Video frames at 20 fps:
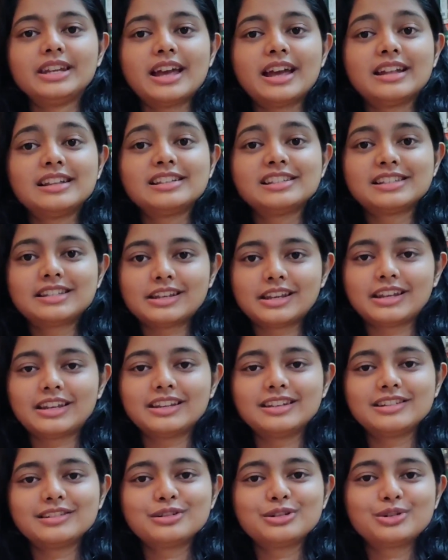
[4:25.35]
and
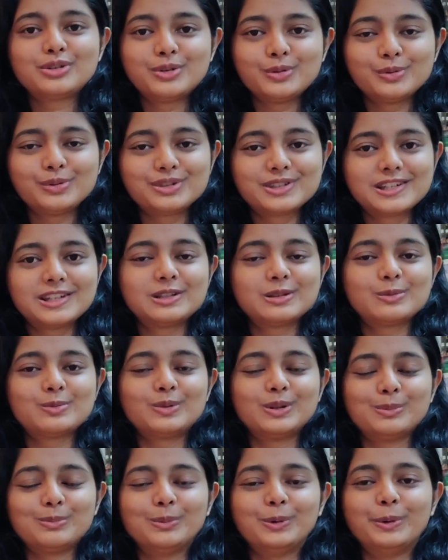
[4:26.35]
second is Tuesdays
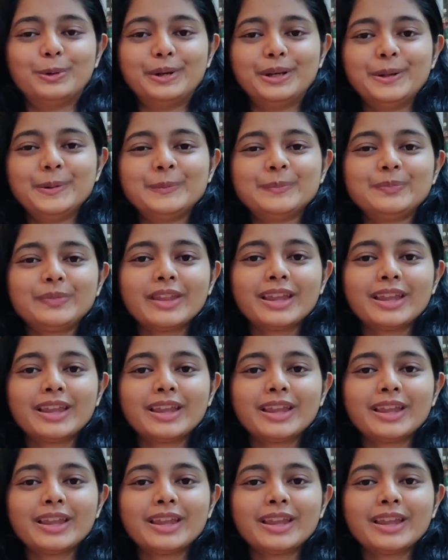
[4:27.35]
with Mori.